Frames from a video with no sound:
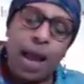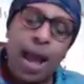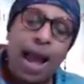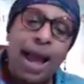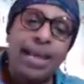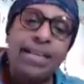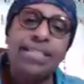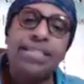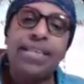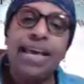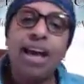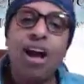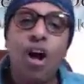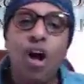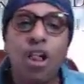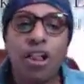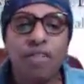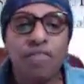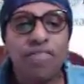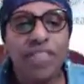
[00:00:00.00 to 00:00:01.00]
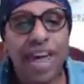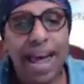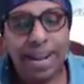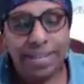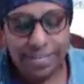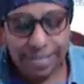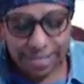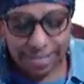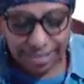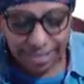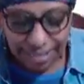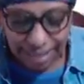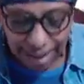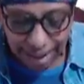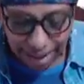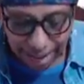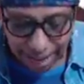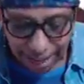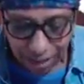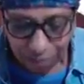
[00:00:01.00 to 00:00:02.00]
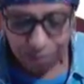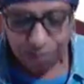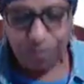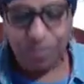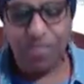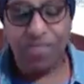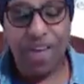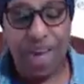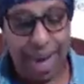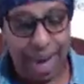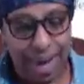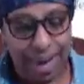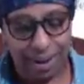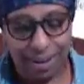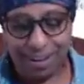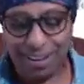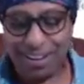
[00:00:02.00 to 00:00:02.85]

I say all of that to say that